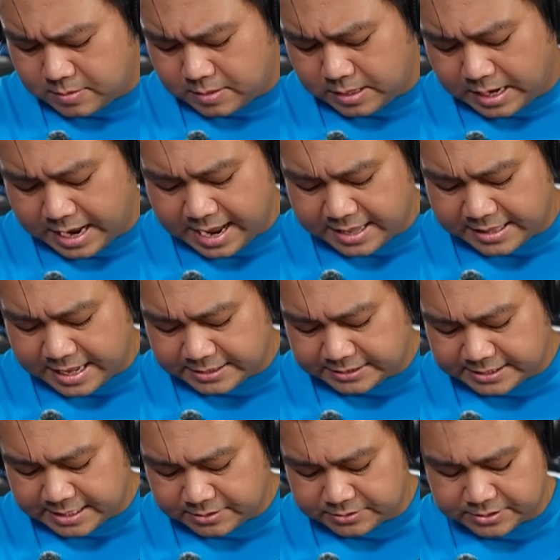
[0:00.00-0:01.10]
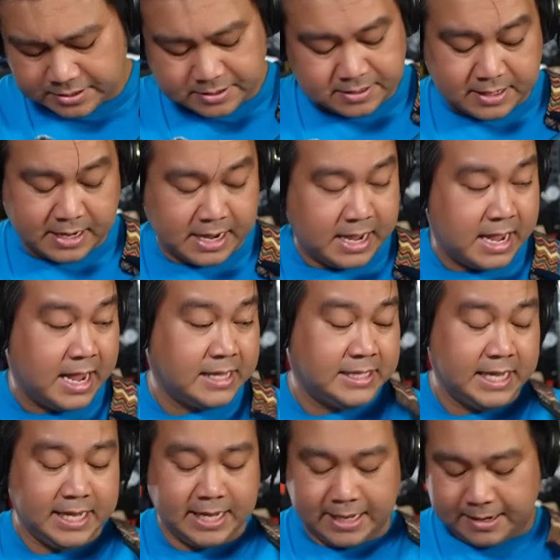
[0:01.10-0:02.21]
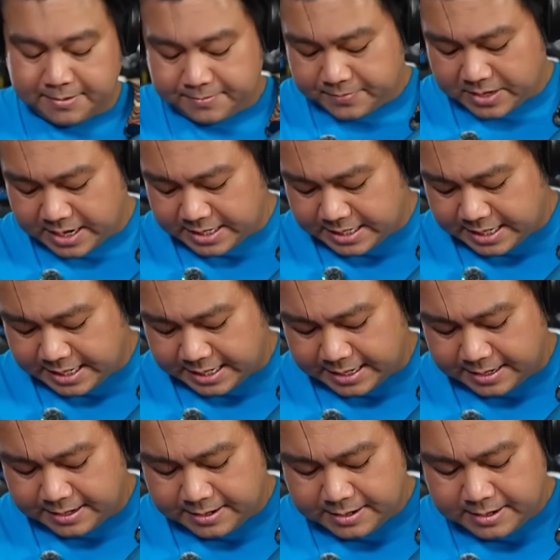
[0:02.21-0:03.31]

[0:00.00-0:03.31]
Yeah, that sounds, I dig it. I dig it.